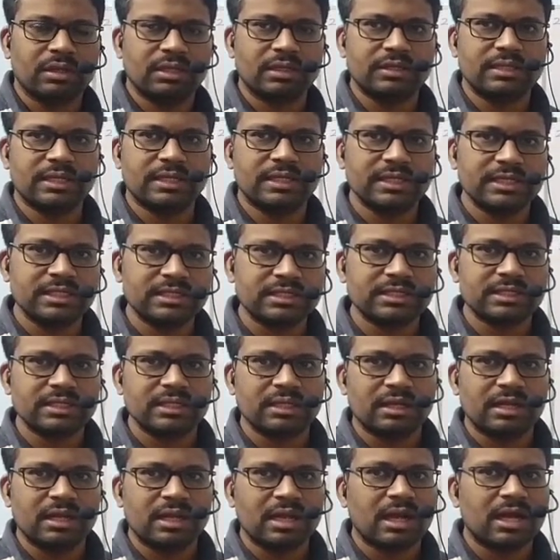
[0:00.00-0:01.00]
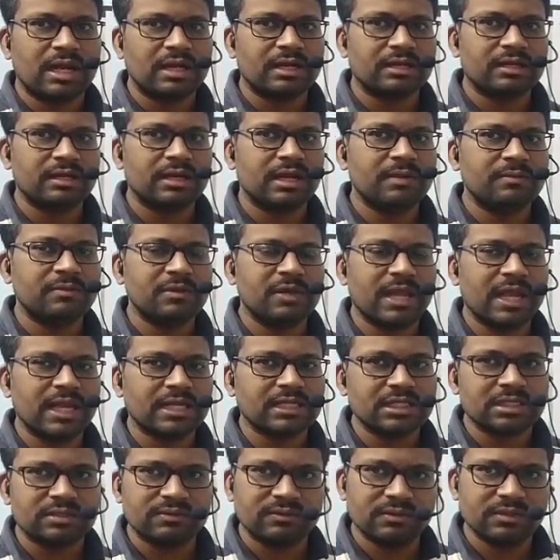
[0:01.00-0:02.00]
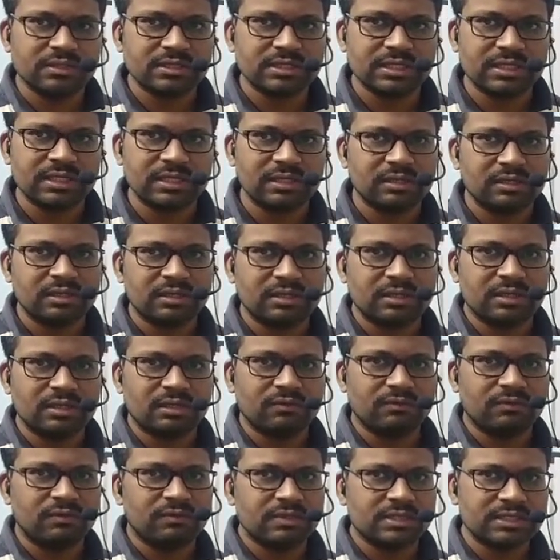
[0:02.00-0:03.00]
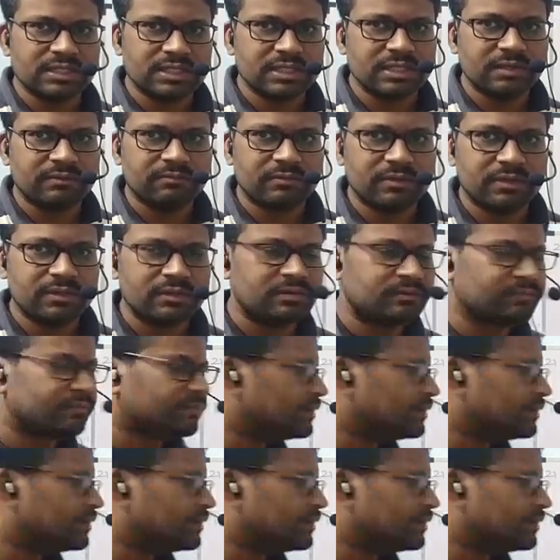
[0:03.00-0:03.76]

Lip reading: That is under named reactions we will see them, ma?